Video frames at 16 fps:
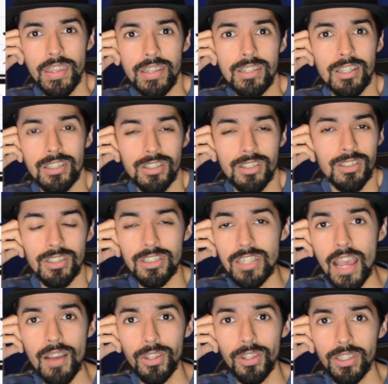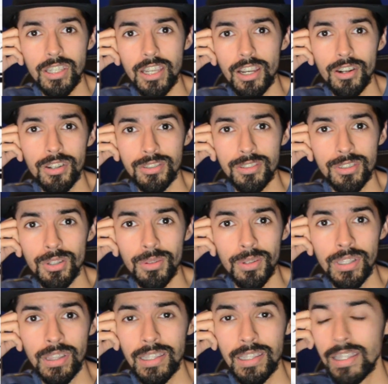then just have all the characters do
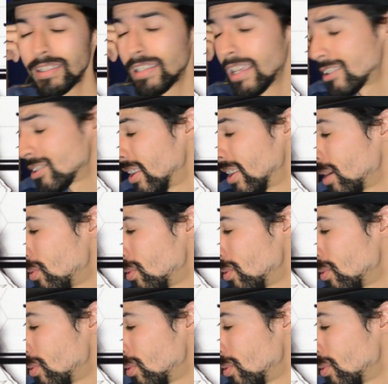it. Like, that's all I